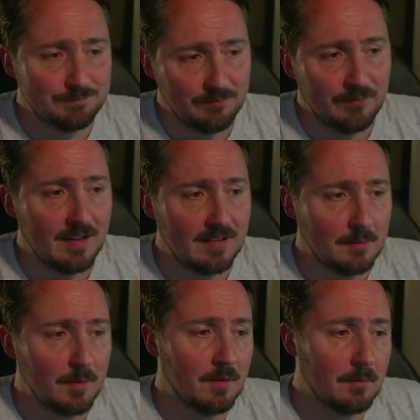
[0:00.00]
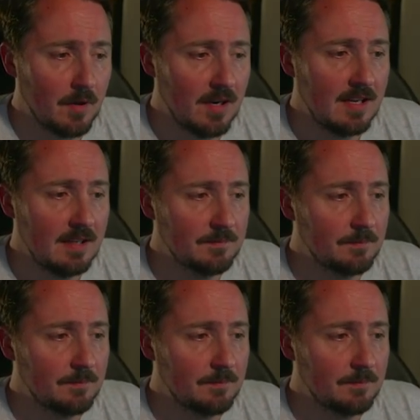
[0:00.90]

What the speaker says: that's about their money.